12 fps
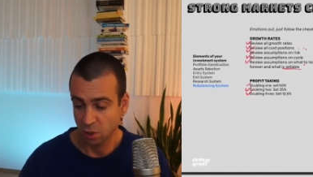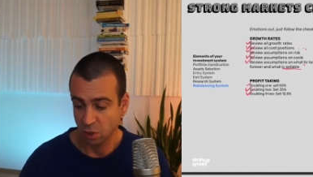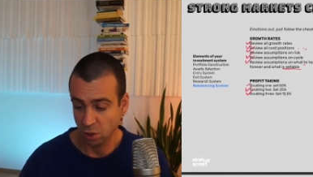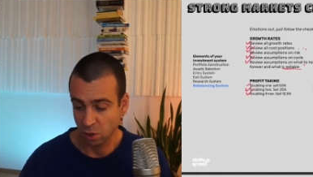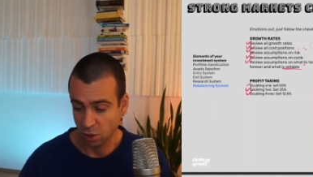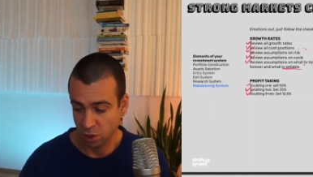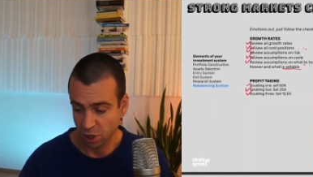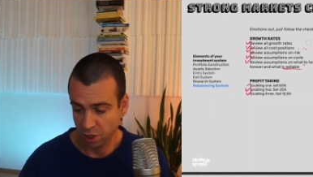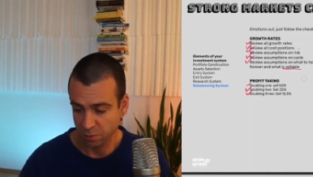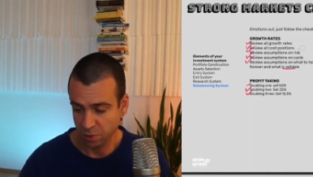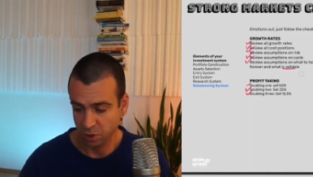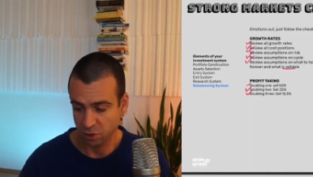
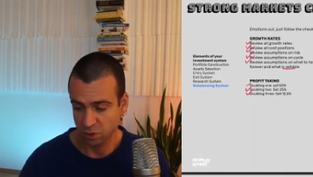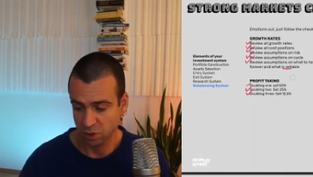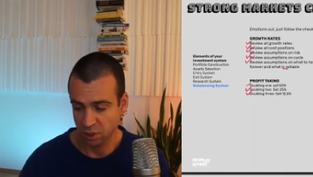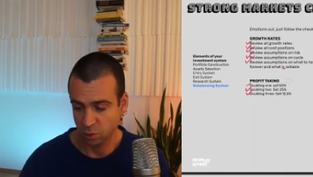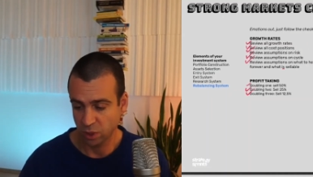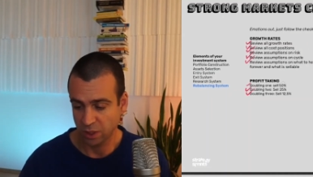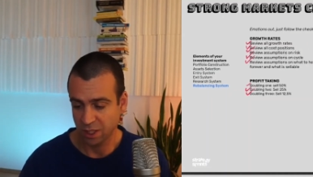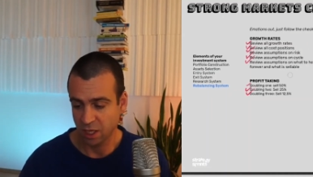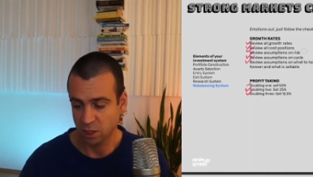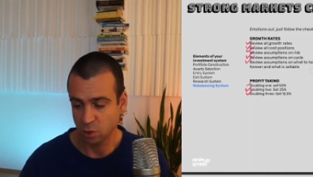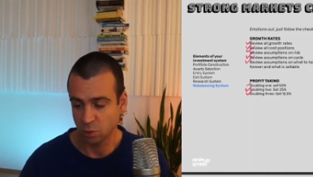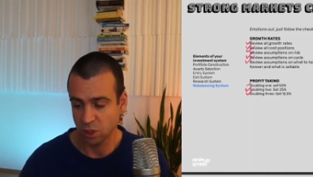Learn because it will
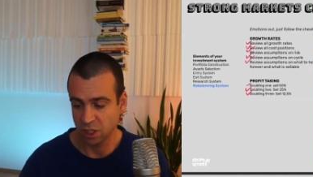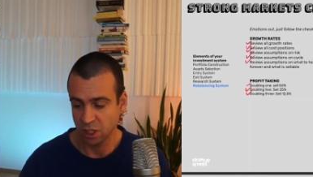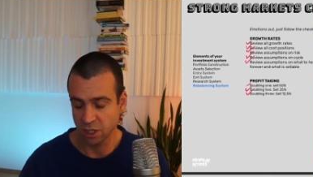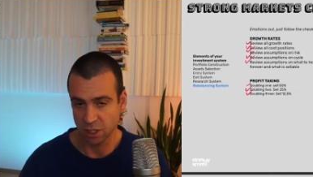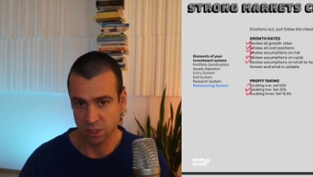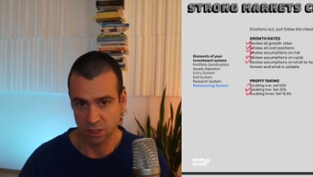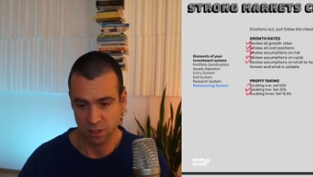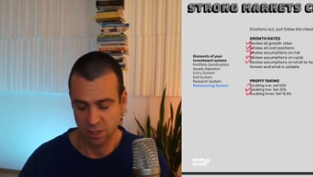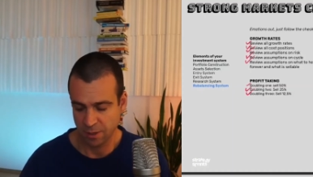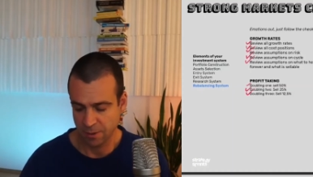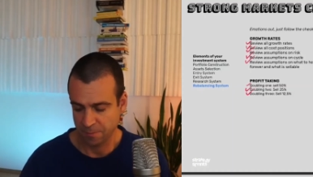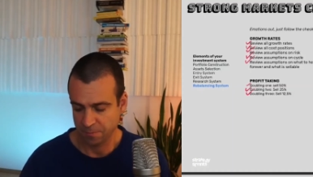take you years
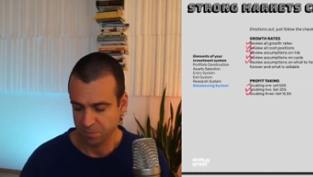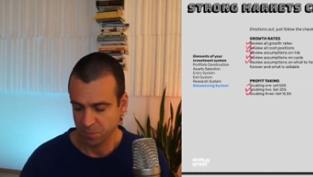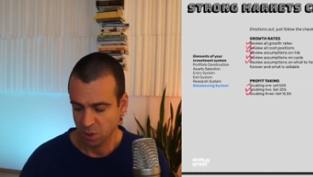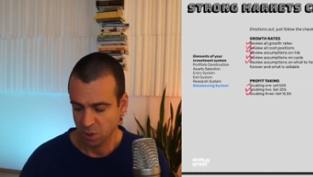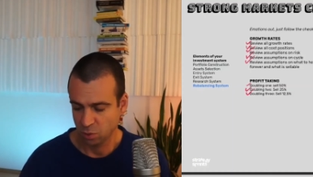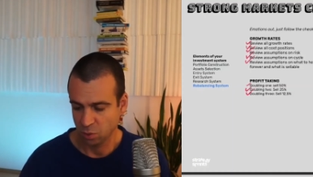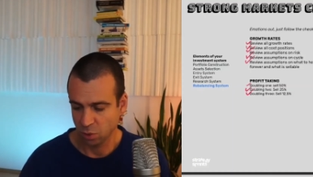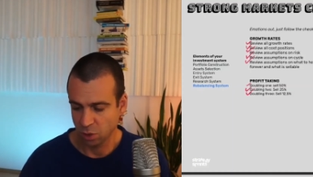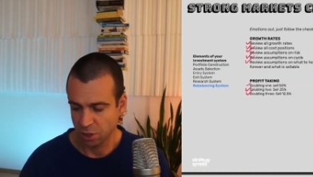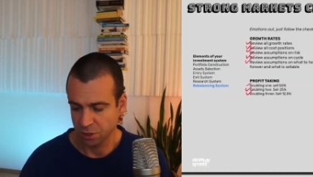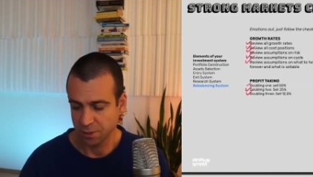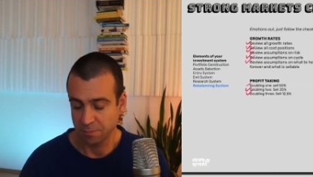to
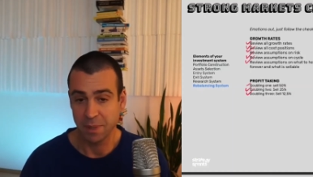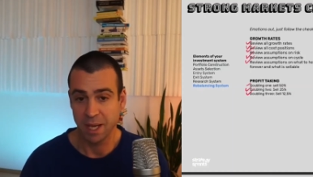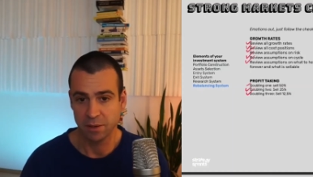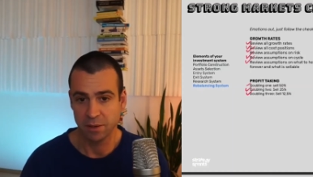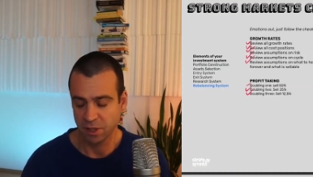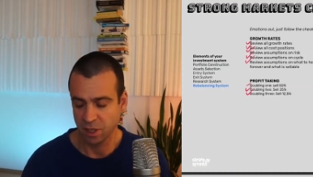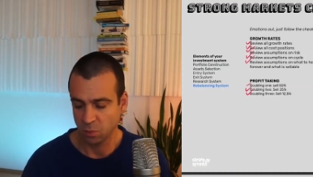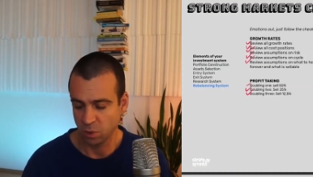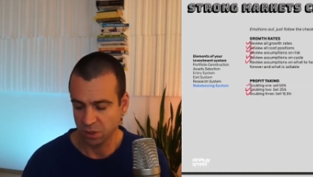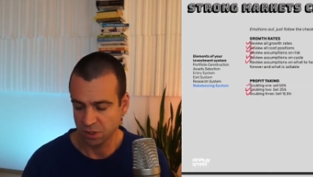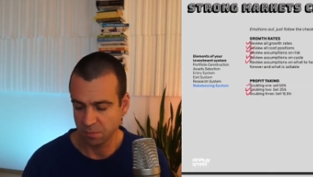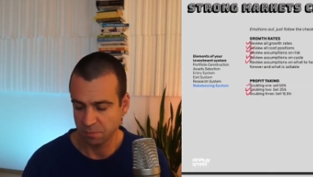learn the main thing.
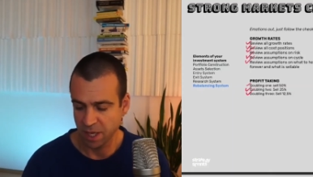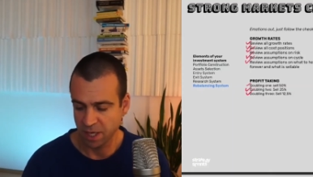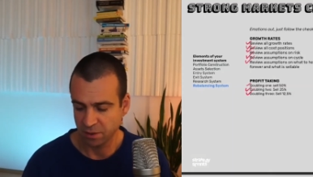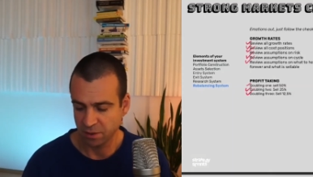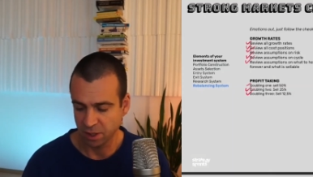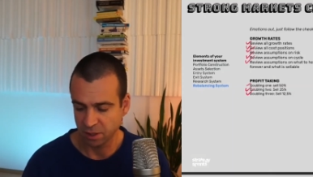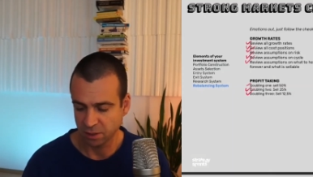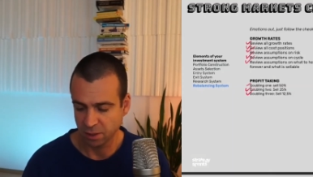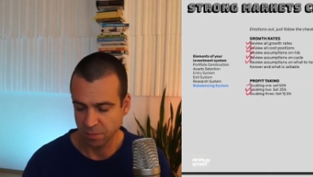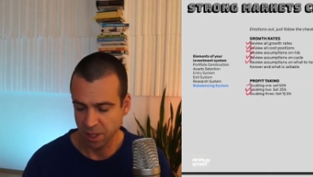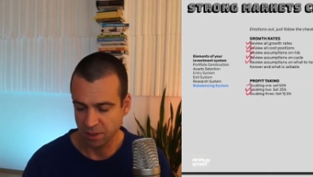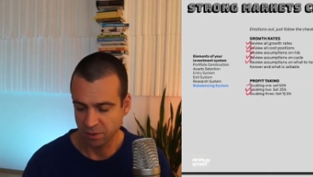What is the main thing?
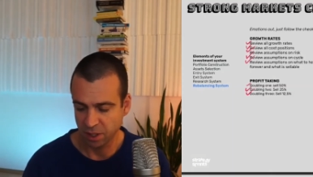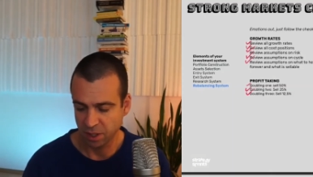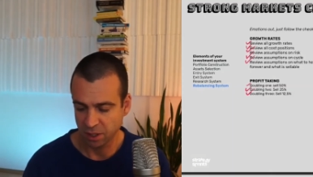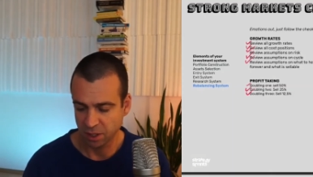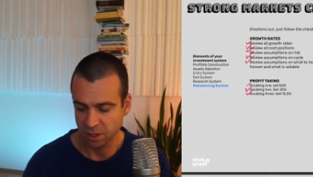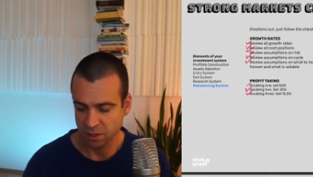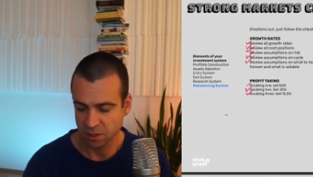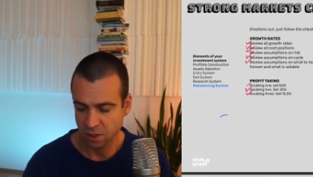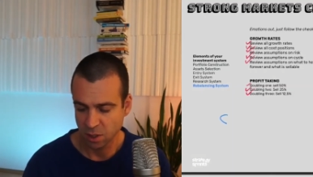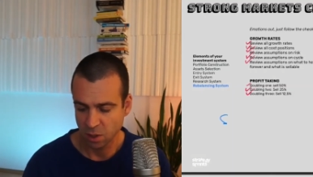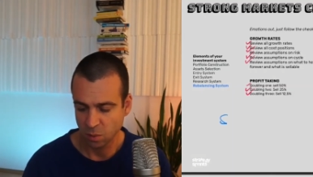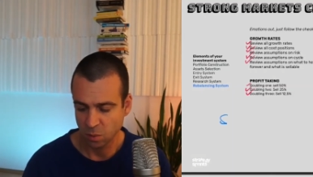The main thing is
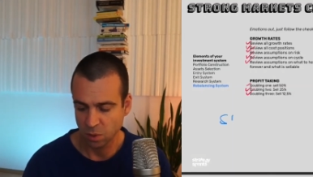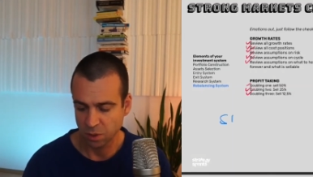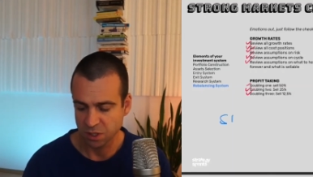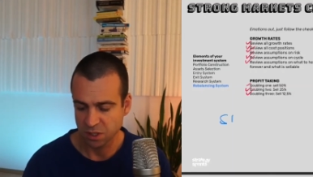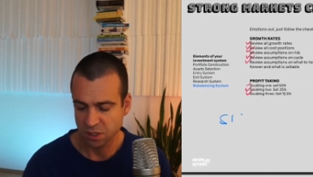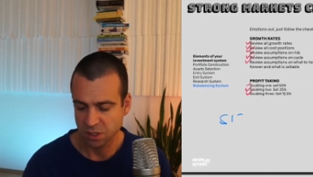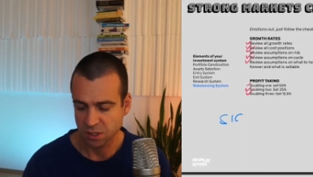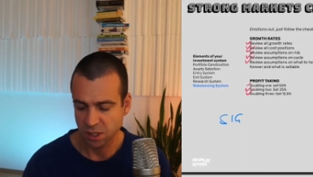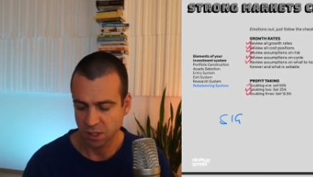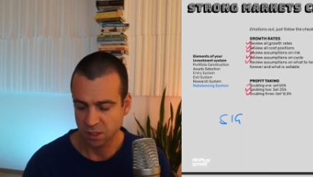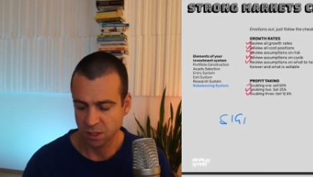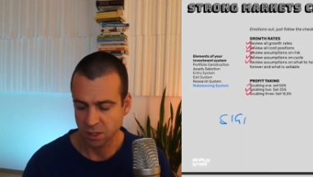what is
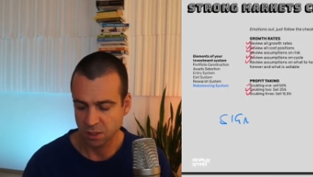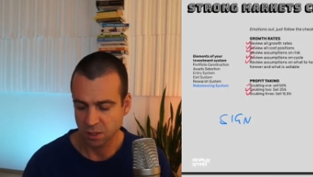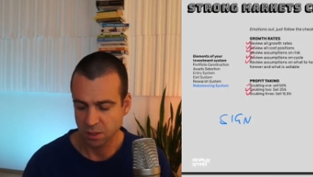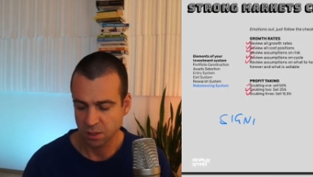signal